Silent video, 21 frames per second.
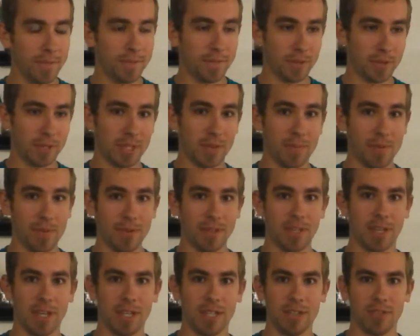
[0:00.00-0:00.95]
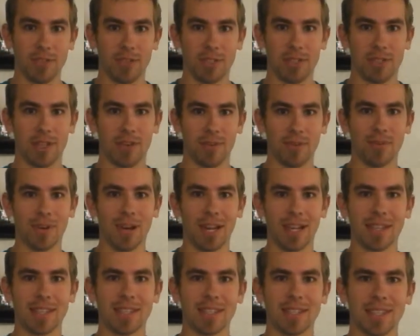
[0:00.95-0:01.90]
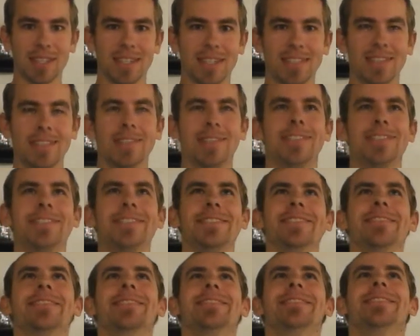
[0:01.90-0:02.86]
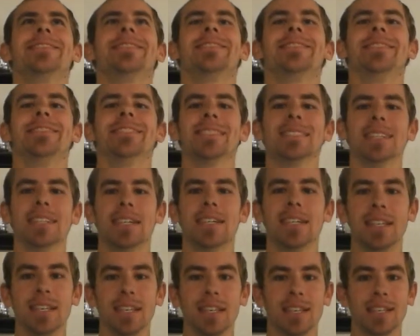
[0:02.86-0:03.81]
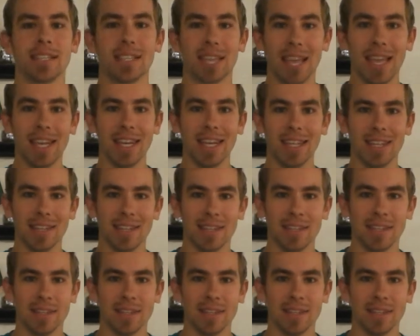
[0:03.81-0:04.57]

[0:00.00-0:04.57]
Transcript: First time years I got to dress like Rex. Oof! Excited!